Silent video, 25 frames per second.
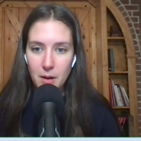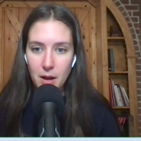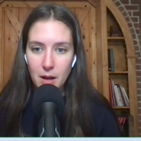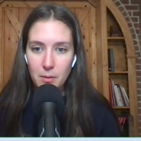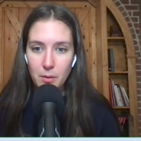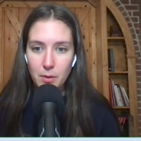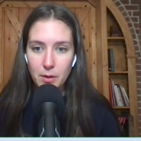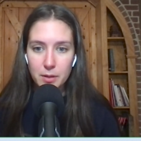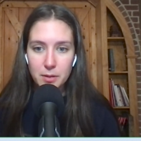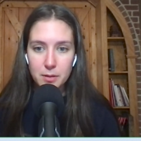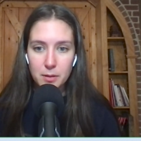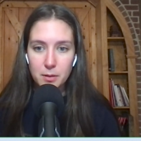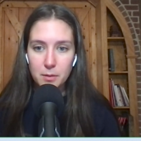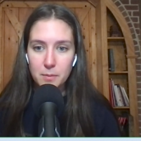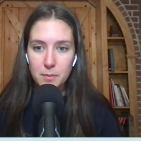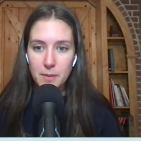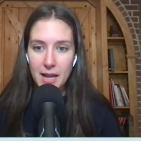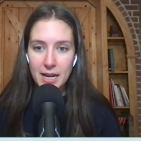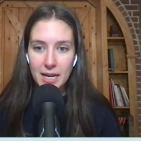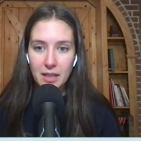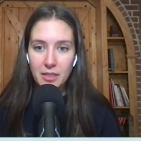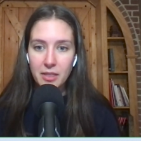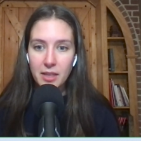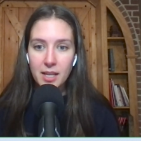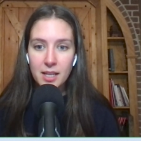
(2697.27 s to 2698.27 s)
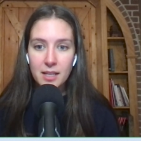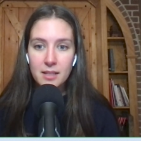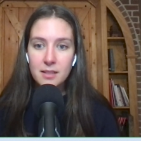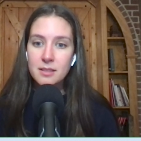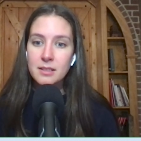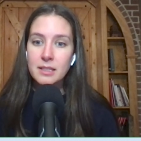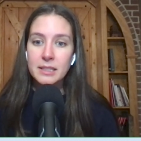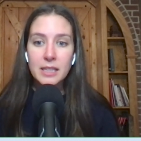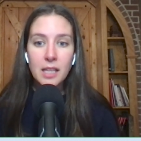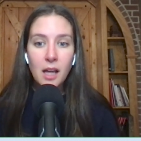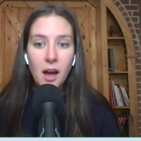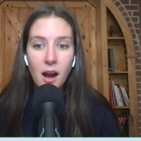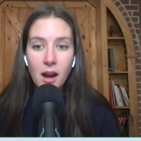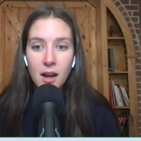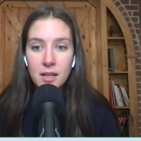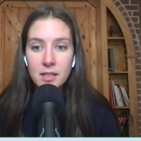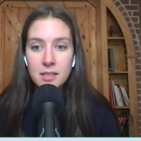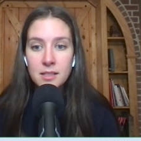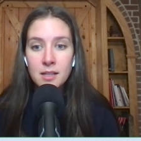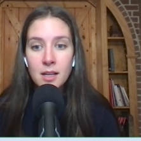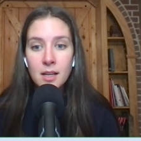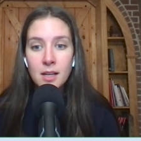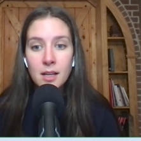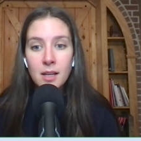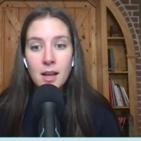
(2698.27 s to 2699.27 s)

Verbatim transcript: I won't assume anything is locked.